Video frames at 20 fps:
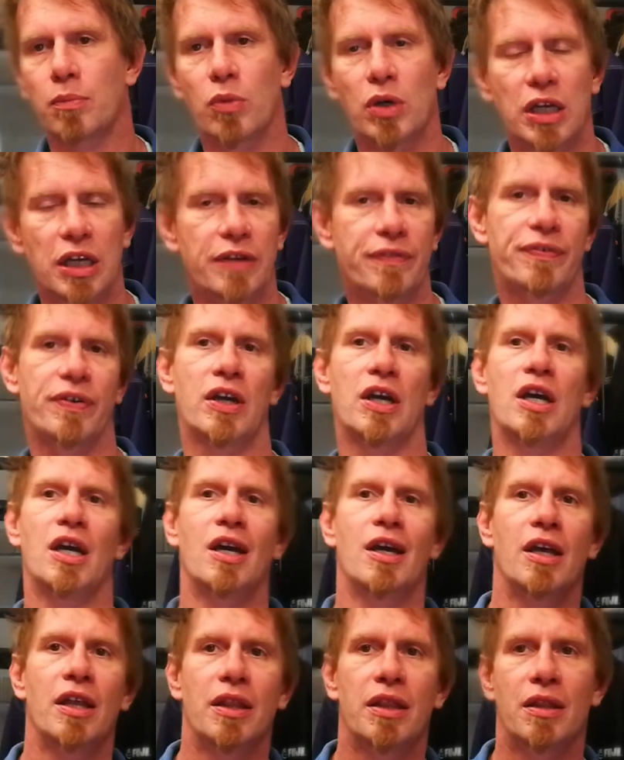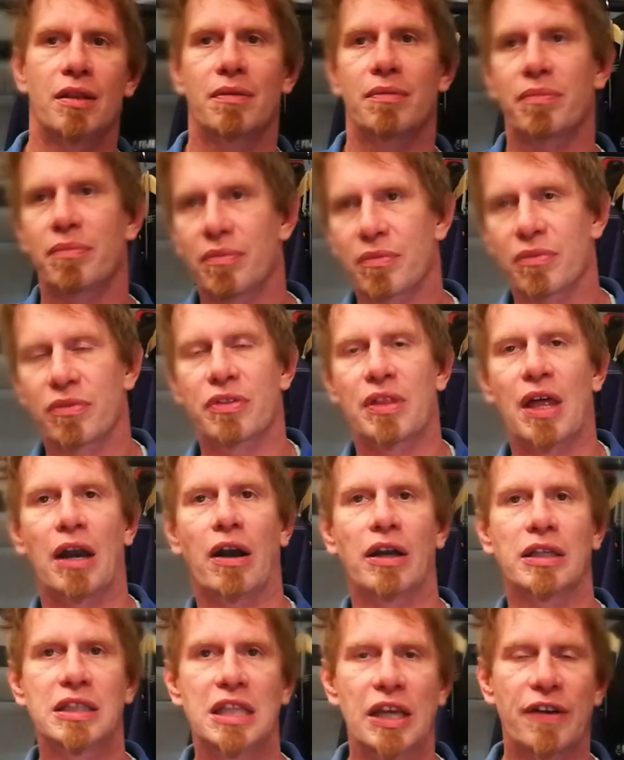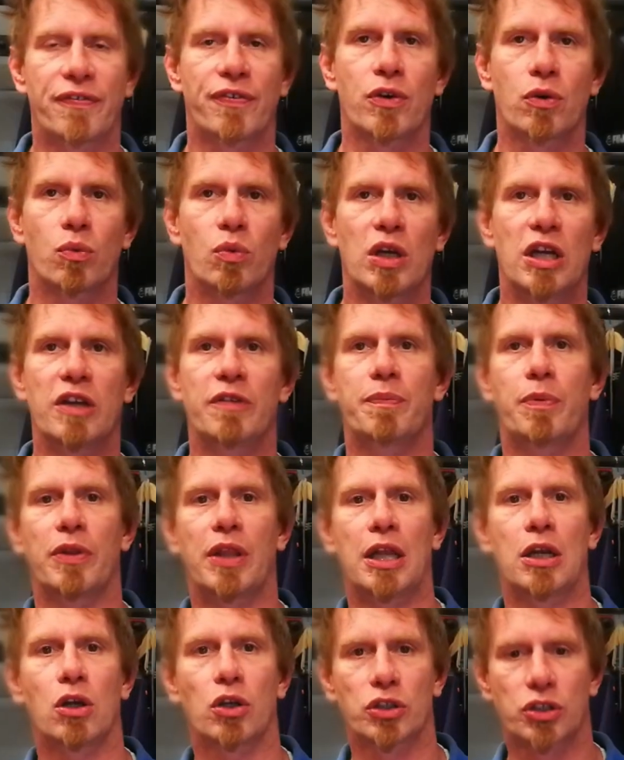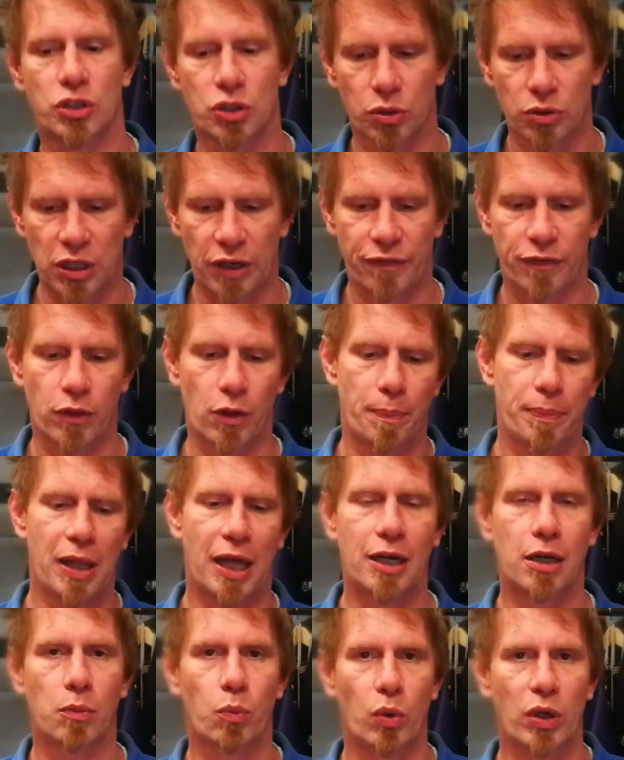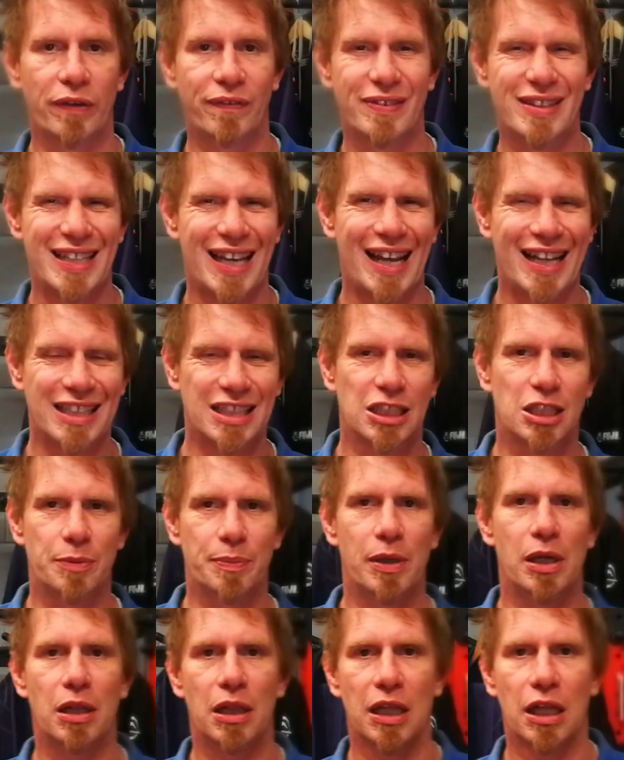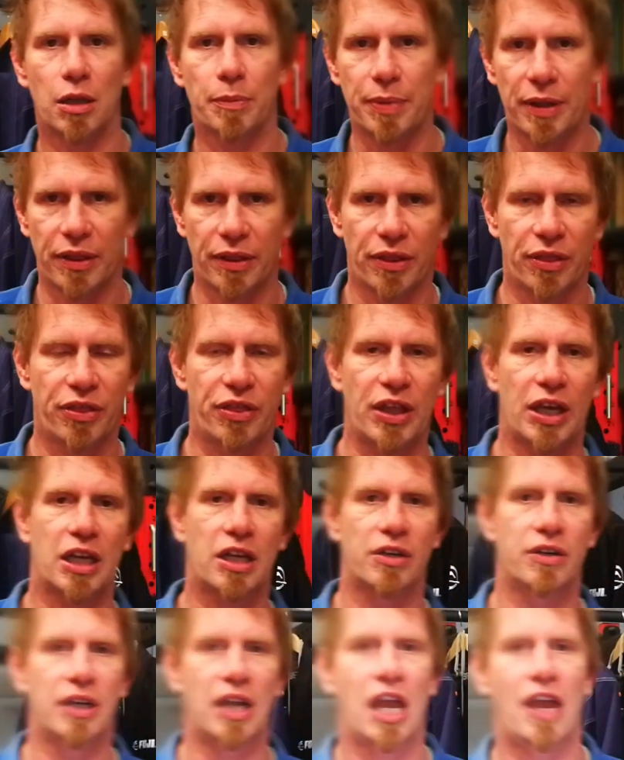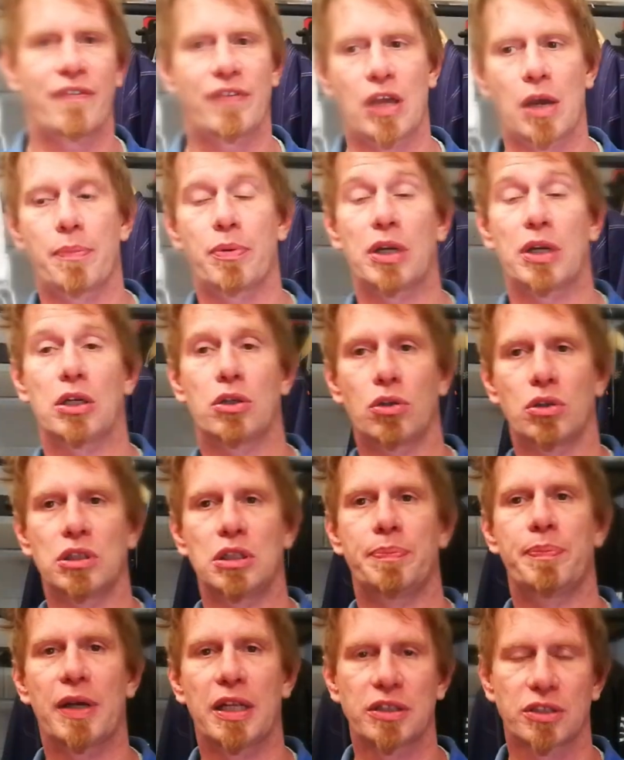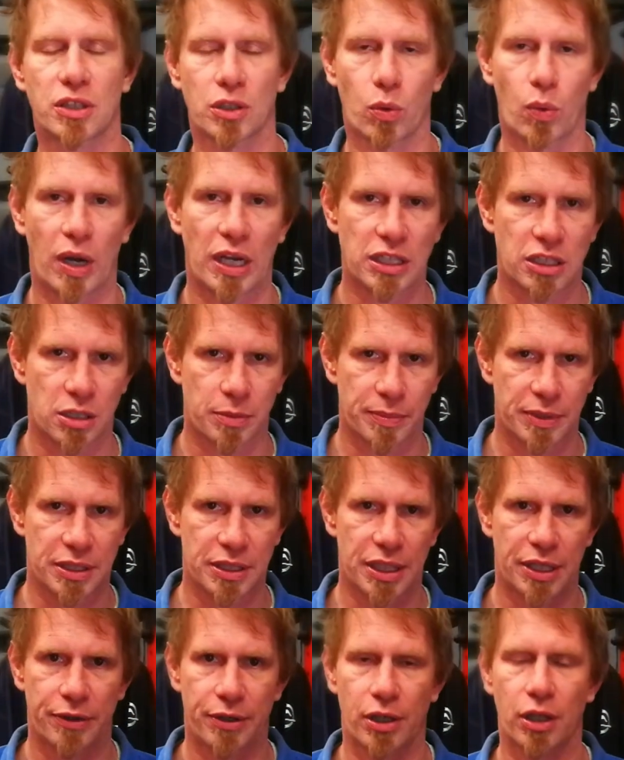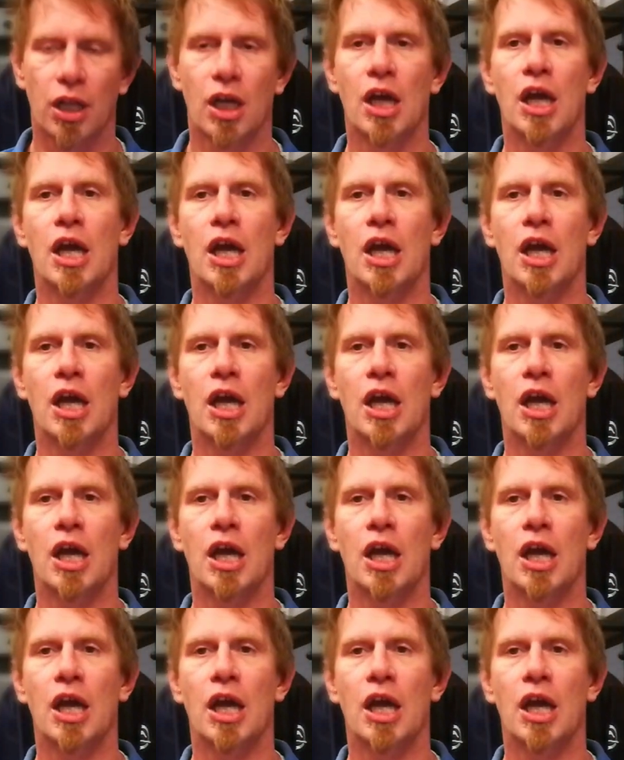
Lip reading: weave, they're a different weave, but they're not so different. The platinum weave tends to be a little bit thicker and heavier, but it all depends on the weight of the material.